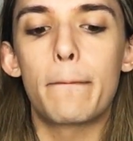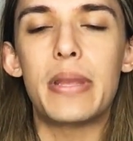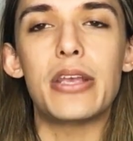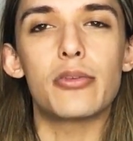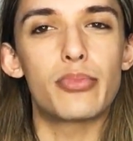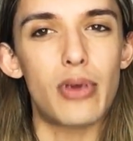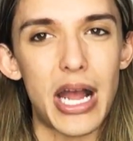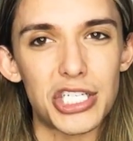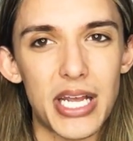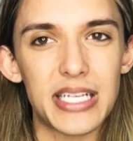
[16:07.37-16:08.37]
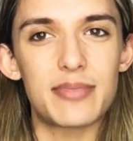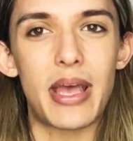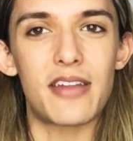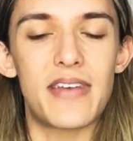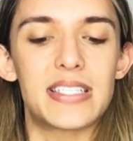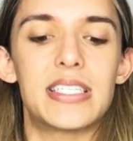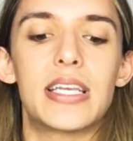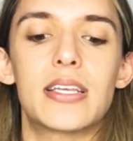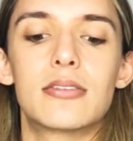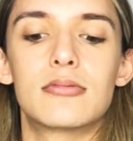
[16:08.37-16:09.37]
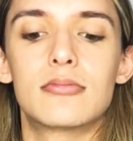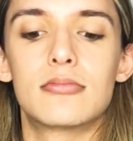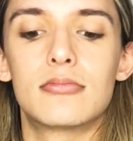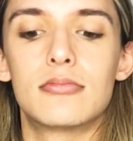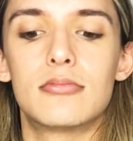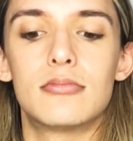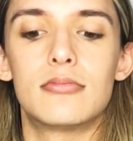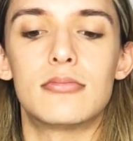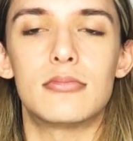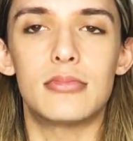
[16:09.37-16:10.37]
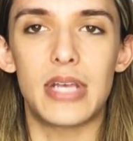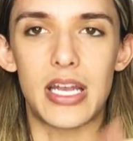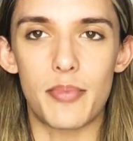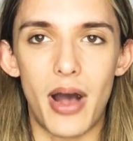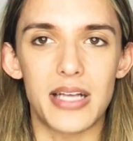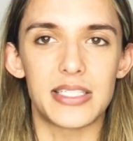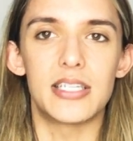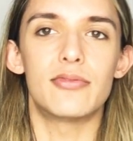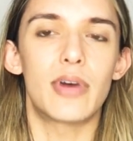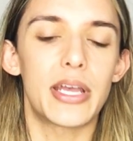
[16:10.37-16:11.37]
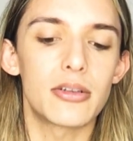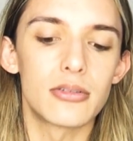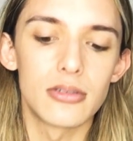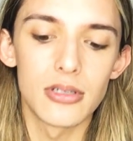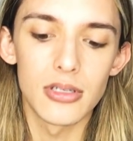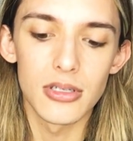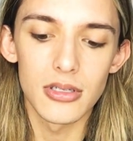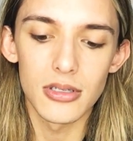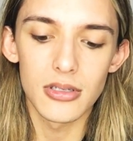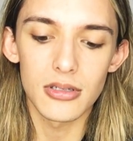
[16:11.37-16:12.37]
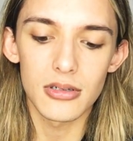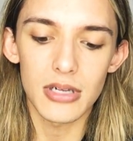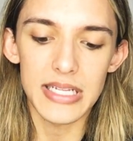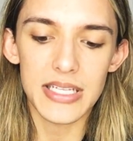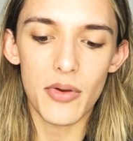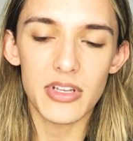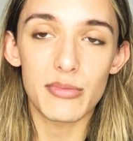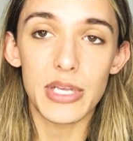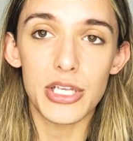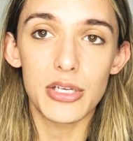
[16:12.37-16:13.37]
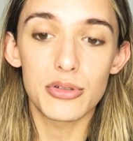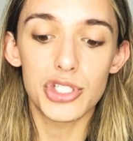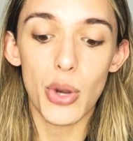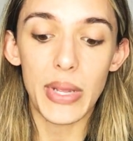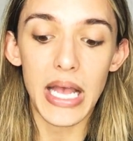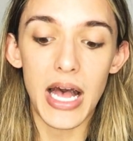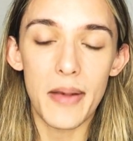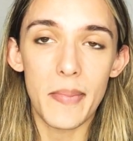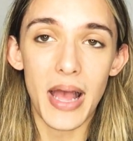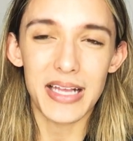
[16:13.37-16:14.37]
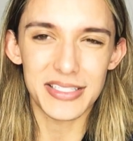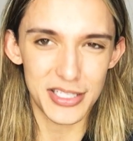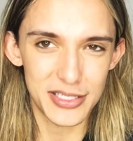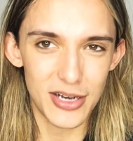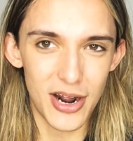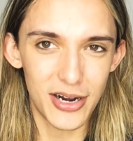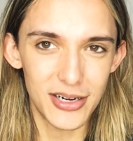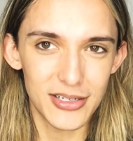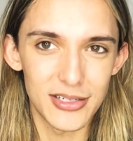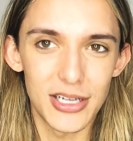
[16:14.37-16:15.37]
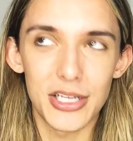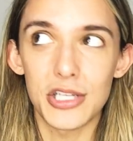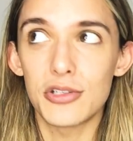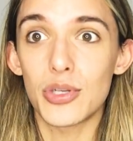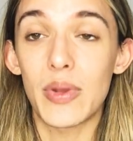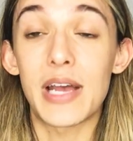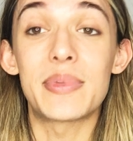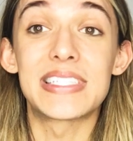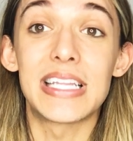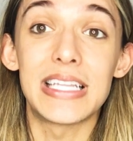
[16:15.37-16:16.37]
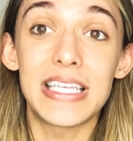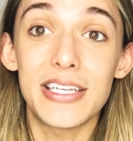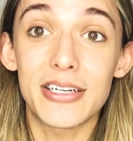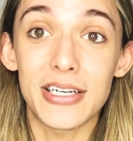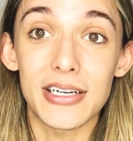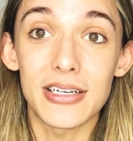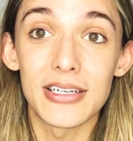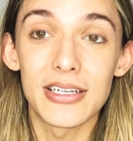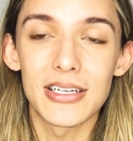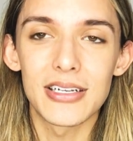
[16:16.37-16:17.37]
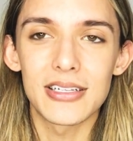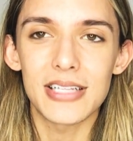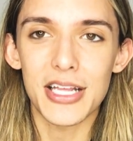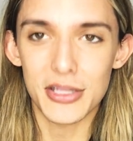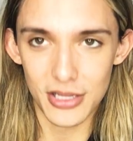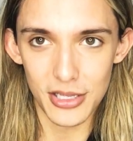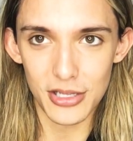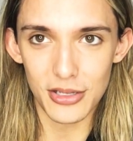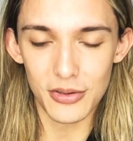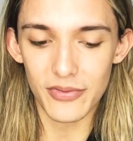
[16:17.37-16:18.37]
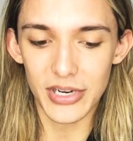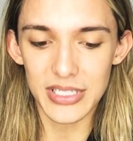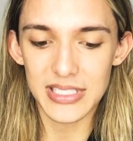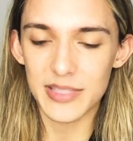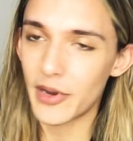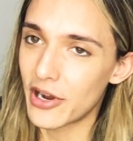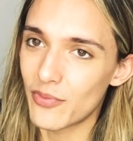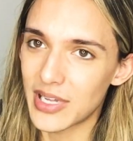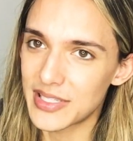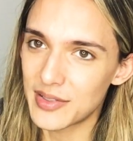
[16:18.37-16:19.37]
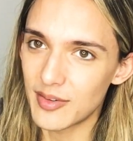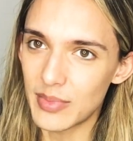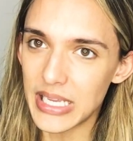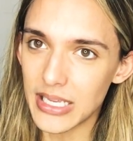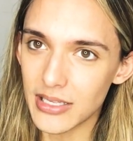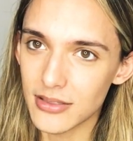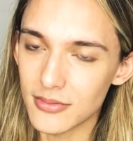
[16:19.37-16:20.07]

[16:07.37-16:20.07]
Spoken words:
be your projects manifesting in a positive way. It's going to be you showing up as the star, you showing up as the leader that the universe, spirit wants you to be.